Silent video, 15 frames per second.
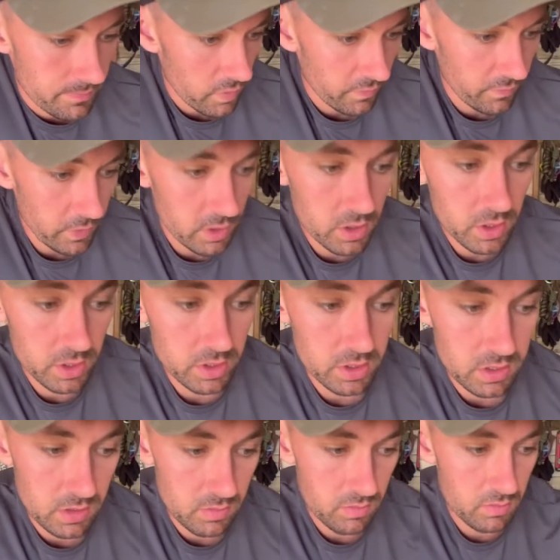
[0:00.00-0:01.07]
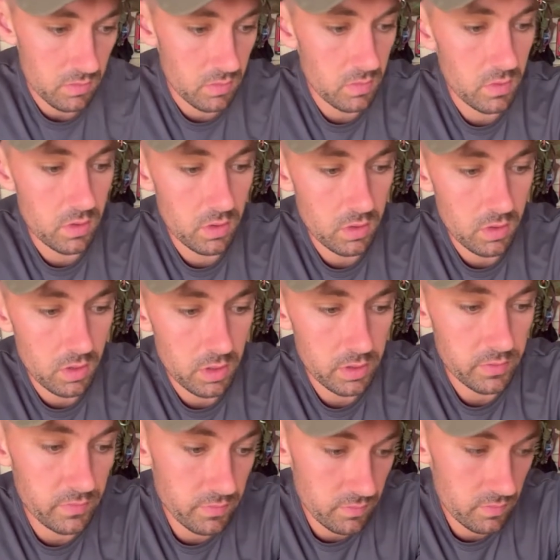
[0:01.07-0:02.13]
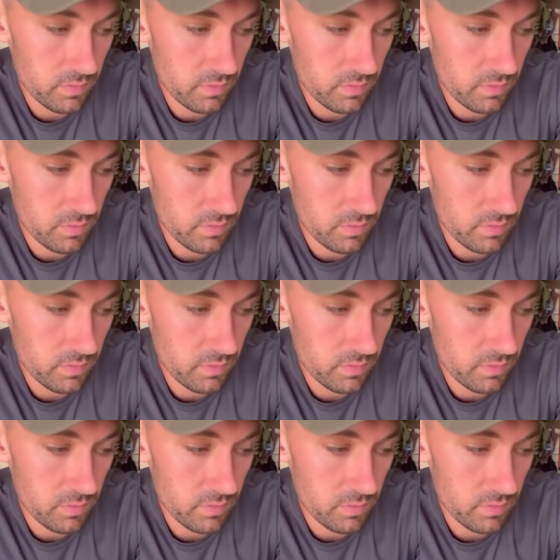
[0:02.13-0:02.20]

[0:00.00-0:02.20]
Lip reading: First kind of